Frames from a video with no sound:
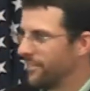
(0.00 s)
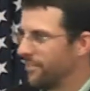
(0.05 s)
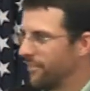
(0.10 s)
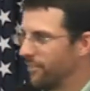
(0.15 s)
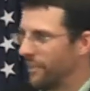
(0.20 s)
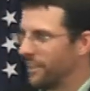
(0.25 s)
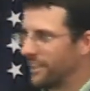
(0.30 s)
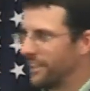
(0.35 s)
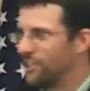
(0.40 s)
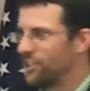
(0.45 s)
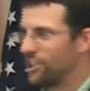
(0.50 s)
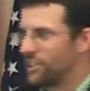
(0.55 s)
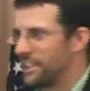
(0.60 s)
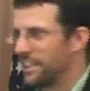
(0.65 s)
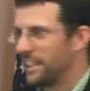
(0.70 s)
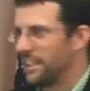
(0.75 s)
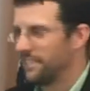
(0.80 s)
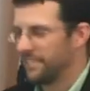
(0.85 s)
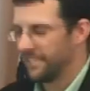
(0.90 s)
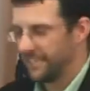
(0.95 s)
religiously.
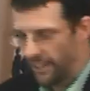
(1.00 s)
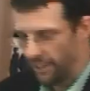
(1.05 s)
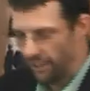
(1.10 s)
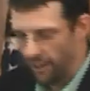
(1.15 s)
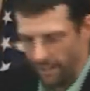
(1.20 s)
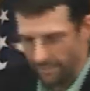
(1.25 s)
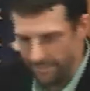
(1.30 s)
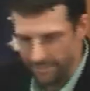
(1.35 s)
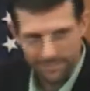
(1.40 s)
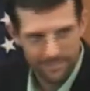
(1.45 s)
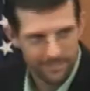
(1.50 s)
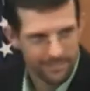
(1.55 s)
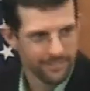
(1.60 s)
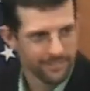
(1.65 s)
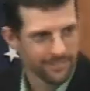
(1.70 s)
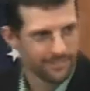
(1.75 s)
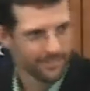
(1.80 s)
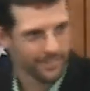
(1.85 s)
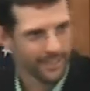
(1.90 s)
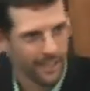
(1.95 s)
Get it off.
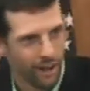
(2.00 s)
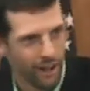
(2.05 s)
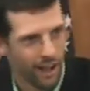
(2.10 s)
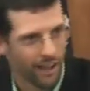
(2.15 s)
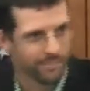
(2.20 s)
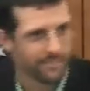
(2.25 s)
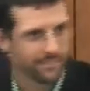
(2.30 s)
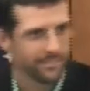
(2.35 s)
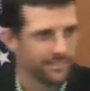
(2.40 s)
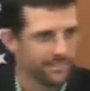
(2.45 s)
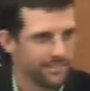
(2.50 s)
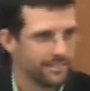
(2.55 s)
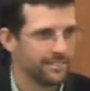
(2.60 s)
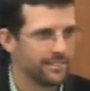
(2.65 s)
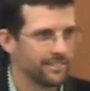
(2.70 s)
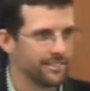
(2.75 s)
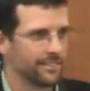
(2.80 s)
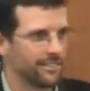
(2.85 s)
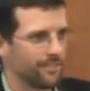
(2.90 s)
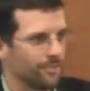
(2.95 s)
Get it off.
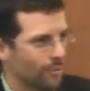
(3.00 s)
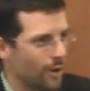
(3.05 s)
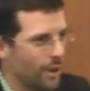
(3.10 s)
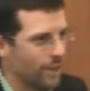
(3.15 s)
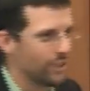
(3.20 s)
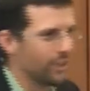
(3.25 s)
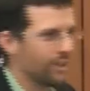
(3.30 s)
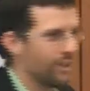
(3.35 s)
Wash it